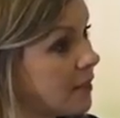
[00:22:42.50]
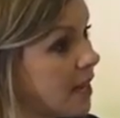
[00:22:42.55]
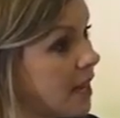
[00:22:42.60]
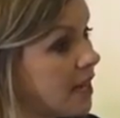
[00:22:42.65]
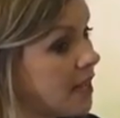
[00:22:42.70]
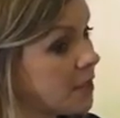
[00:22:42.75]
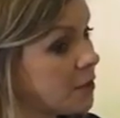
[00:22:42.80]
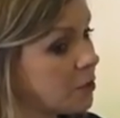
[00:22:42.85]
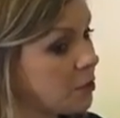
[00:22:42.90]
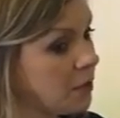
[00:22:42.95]

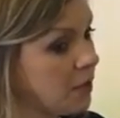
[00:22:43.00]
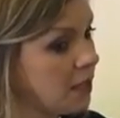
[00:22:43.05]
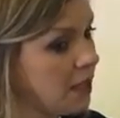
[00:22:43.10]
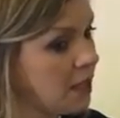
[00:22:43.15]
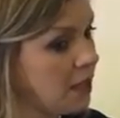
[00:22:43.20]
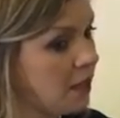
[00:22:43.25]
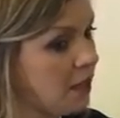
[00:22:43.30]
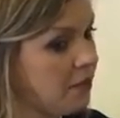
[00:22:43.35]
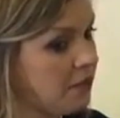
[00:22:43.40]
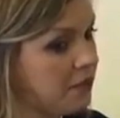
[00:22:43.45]
And it's
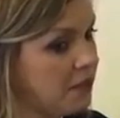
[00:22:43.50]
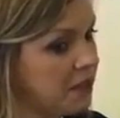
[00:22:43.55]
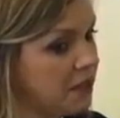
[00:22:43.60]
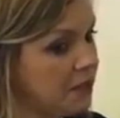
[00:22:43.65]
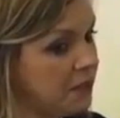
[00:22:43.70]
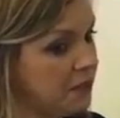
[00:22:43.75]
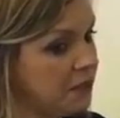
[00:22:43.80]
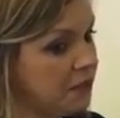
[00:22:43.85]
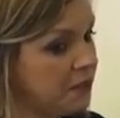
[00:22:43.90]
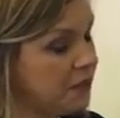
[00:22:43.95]
really off
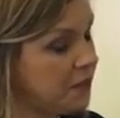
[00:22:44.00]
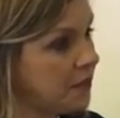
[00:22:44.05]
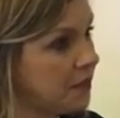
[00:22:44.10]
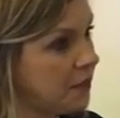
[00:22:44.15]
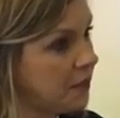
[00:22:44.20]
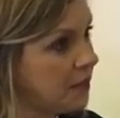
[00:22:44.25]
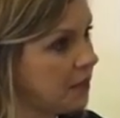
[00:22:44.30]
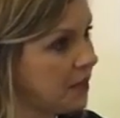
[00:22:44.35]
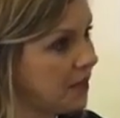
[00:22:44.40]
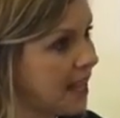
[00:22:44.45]
of
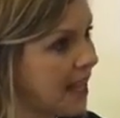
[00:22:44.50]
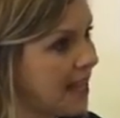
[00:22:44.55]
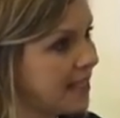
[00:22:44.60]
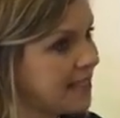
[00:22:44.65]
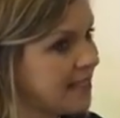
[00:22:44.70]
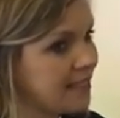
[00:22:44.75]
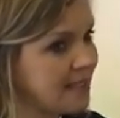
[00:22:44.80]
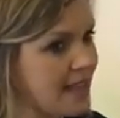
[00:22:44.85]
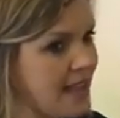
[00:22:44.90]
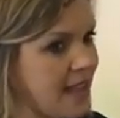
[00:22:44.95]

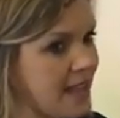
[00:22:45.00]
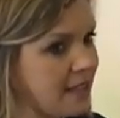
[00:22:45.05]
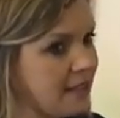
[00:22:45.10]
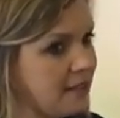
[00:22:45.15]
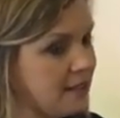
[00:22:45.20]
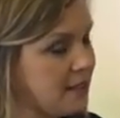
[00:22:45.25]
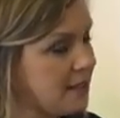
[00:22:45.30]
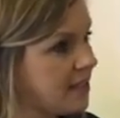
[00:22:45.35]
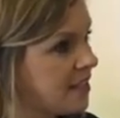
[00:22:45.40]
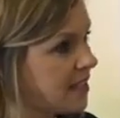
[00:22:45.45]
less than
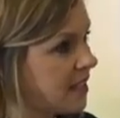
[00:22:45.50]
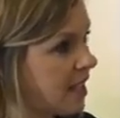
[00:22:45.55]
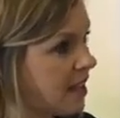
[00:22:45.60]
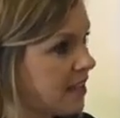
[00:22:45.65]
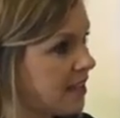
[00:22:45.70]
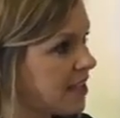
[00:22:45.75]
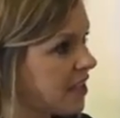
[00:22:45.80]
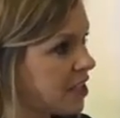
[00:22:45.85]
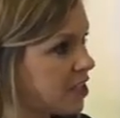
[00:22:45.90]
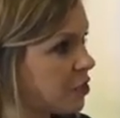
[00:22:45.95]
6
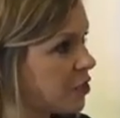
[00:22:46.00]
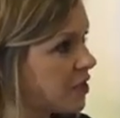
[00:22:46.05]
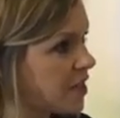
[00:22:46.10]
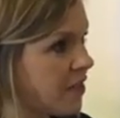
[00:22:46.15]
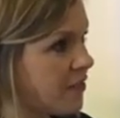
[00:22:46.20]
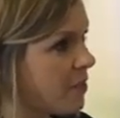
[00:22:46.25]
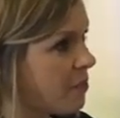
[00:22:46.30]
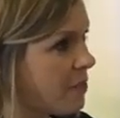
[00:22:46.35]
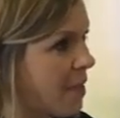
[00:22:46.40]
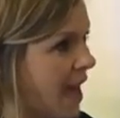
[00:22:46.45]
or
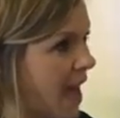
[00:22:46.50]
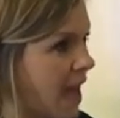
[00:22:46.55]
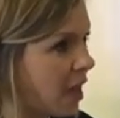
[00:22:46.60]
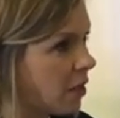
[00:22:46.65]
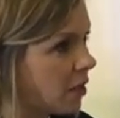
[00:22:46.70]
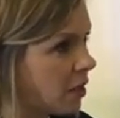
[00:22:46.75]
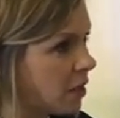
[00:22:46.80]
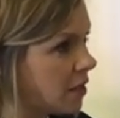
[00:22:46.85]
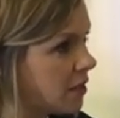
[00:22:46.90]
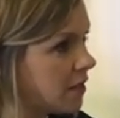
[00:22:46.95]
7
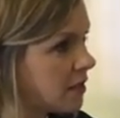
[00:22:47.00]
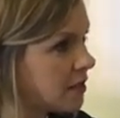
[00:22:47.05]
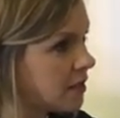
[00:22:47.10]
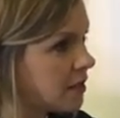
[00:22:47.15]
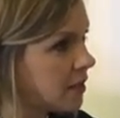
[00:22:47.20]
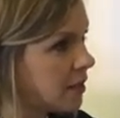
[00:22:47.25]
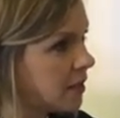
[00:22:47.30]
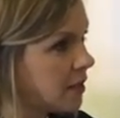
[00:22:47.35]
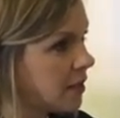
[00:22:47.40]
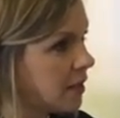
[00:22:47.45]
patterns.
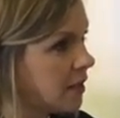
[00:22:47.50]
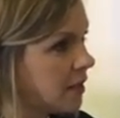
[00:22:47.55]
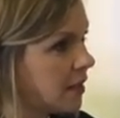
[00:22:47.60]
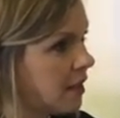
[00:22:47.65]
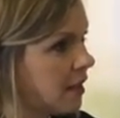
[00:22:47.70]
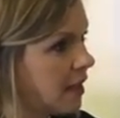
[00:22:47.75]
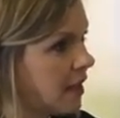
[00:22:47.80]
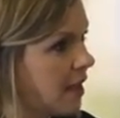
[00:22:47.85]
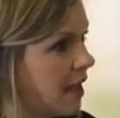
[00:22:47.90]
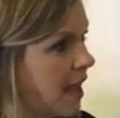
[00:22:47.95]

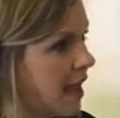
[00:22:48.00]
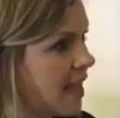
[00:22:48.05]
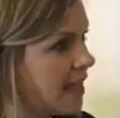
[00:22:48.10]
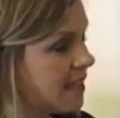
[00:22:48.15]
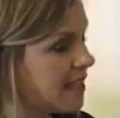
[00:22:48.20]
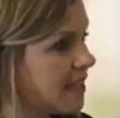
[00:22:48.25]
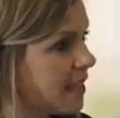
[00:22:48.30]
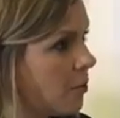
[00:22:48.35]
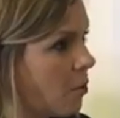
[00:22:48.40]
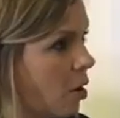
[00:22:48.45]
And
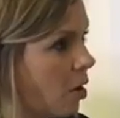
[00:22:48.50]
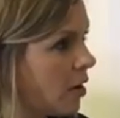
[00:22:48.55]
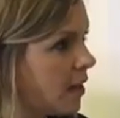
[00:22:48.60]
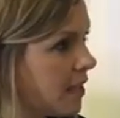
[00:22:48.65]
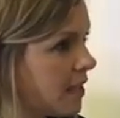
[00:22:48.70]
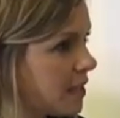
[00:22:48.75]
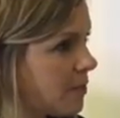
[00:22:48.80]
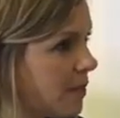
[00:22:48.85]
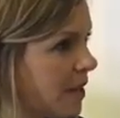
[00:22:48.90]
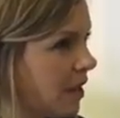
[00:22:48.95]
some
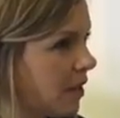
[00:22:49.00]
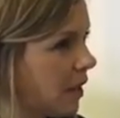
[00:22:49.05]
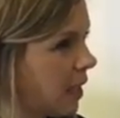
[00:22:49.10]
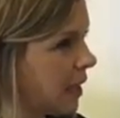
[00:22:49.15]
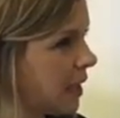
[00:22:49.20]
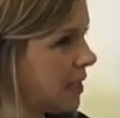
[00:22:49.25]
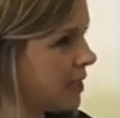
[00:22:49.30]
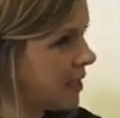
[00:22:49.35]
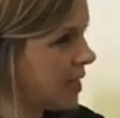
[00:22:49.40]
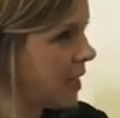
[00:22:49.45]
artists may look
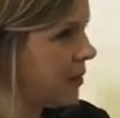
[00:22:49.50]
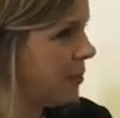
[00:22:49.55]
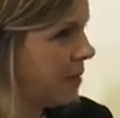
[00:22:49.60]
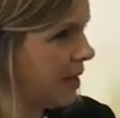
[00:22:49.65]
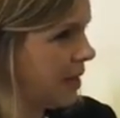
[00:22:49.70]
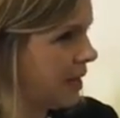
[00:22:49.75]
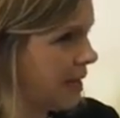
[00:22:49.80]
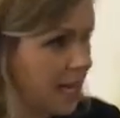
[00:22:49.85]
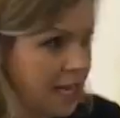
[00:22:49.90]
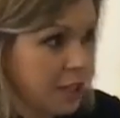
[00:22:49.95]
and say,
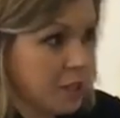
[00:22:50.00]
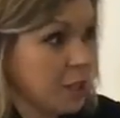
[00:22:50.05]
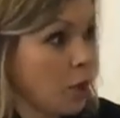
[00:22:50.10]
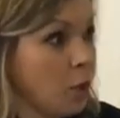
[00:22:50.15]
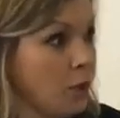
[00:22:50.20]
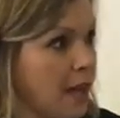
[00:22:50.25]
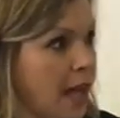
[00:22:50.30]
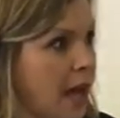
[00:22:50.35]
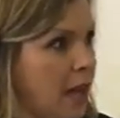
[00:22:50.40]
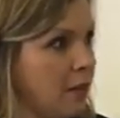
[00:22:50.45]
but he
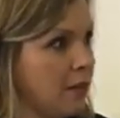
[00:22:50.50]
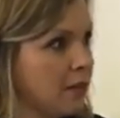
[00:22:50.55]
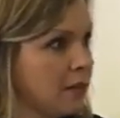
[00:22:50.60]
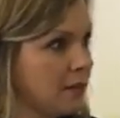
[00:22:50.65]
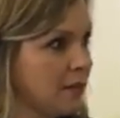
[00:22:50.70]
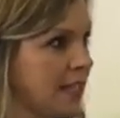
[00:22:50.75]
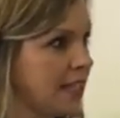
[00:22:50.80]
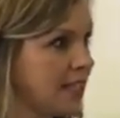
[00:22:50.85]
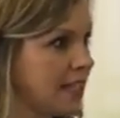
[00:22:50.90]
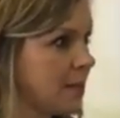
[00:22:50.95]
sold out.
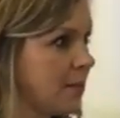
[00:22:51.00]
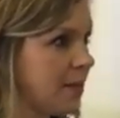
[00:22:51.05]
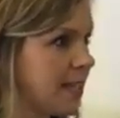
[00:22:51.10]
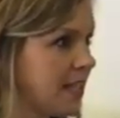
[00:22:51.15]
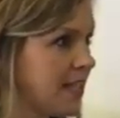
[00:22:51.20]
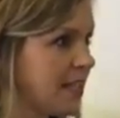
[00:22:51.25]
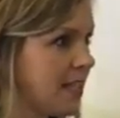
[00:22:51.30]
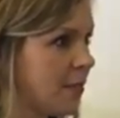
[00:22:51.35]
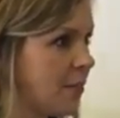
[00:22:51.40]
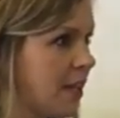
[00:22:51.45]
That's the
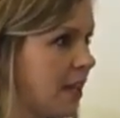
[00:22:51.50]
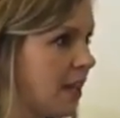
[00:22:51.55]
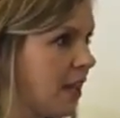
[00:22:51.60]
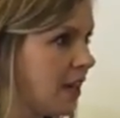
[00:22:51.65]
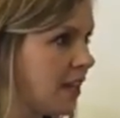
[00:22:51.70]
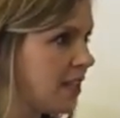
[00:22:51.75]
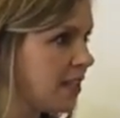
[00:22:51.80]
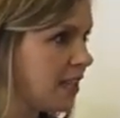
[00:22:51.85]
biggest thing we hear.